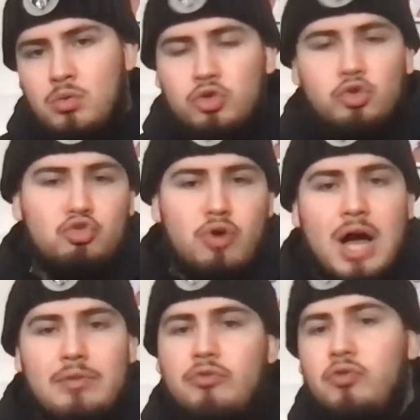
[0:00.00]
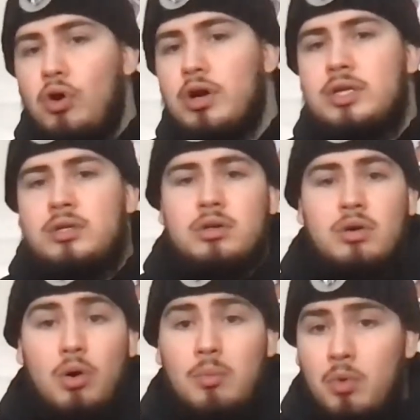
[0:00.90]
you drop 40
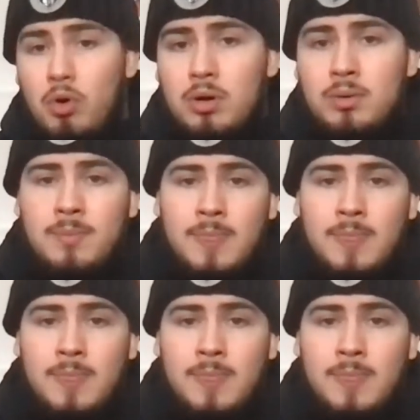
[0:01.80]
or more,